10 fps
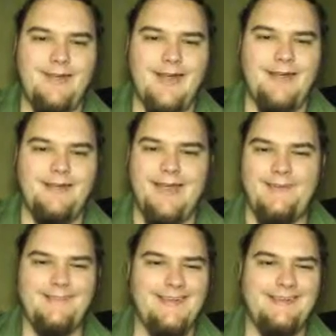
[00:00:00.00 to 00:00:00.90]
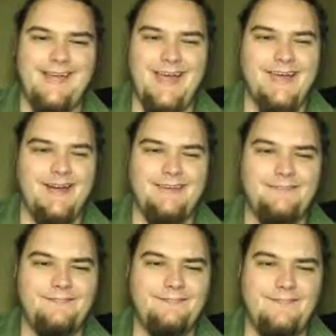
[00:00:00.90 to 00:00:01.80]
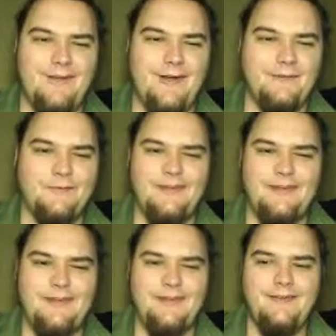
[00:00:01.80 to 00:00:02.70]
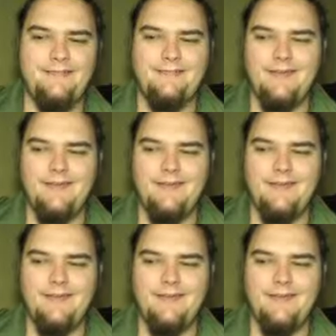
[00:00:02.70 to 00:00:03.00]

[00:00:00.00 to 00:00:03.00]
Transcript: I care. Not really.